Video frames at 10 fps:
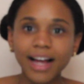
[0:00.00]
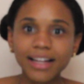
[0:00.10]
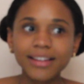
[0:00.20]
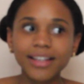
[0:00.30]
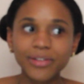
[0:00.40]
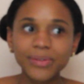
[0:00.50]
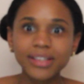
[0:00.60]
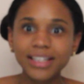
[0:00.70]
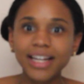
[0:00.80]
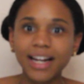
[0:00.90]

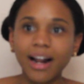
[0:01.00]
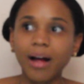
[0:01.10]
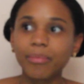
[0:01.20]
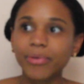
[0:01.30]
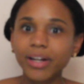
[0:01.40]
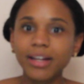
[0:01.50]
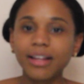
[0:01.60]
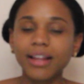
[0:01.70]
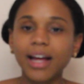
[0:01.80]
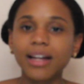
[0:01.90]
literally cannot
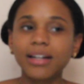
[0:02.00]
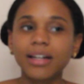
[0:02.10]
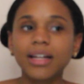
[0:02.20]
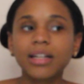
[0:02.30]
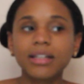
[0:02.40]
breathe, and